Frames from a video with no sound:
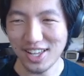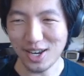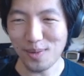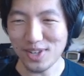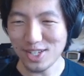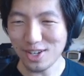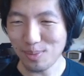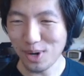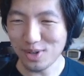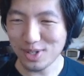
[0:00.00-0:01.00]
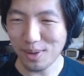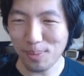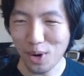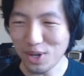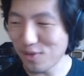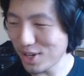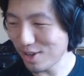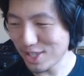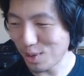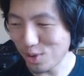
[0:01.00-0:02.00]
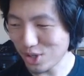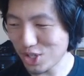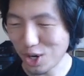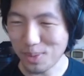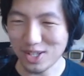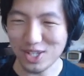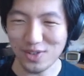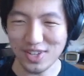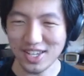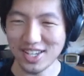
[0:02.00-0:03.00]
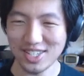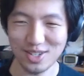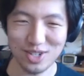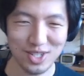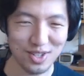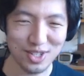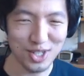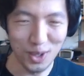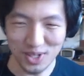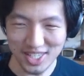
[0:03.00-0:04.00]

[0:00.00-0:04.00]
Like obviously you can post pony videos that wouldn't show up on TV because they're just so